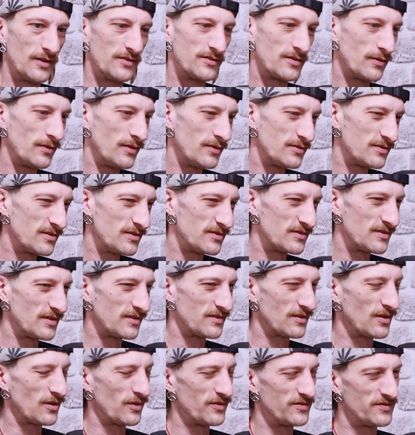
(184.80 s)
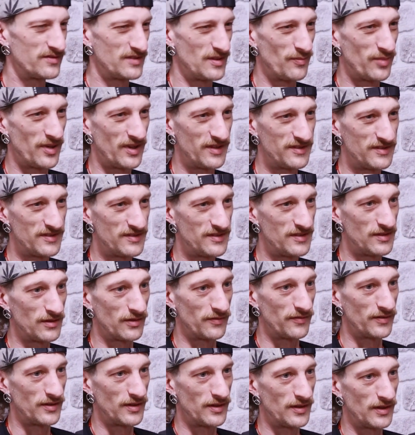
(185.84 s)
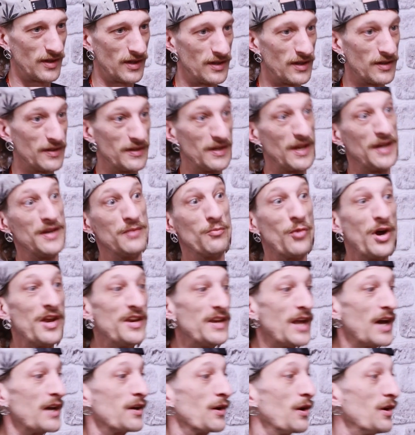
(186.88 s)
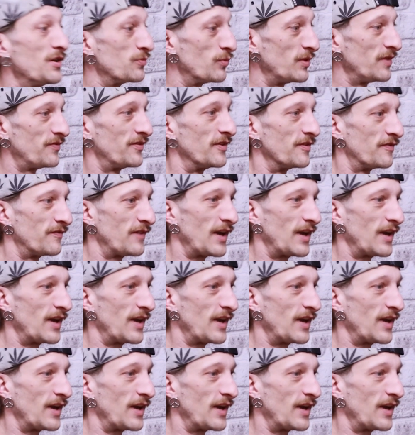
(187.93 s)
So it's just the simplicity of it. And then when that goes with the